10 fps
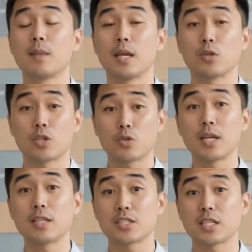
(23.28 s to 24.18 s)
Interest
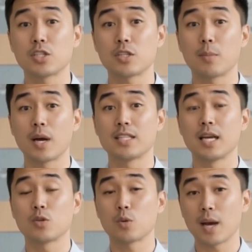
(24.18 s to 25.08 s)
rate decisions by
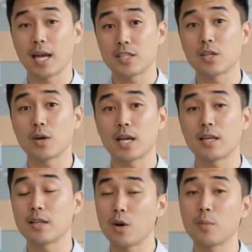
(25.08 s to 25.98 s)
central banks are like a
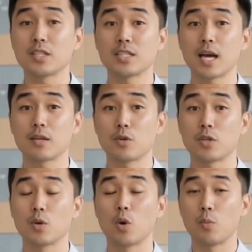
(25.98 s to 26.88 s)
thermostat for
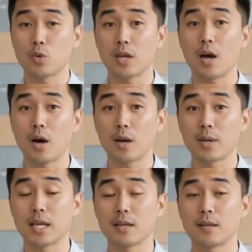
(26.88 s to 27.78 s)
the global
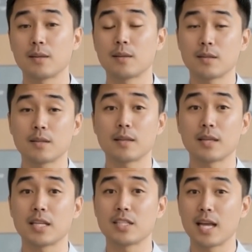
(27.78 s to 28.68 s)
economy.
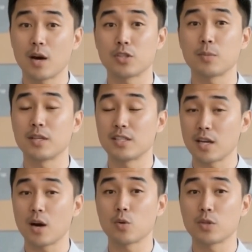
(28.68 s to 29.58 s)
These announcements
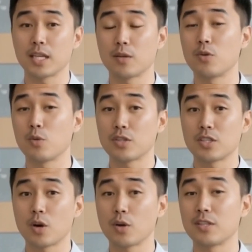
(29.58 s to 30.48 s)
not only influence
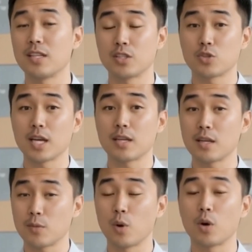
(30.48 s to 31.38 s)
currency strength
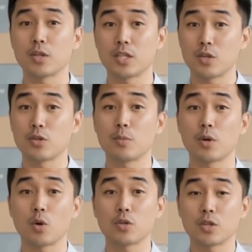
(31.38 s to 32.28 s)
and bond yields, but
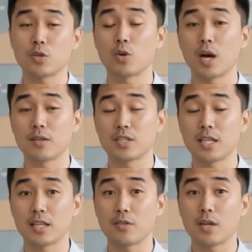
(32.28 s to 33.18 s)
also drive
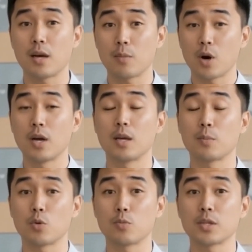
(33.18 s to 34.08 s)
significant market
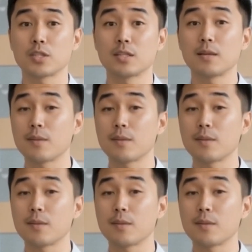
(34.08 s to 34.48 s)
movements.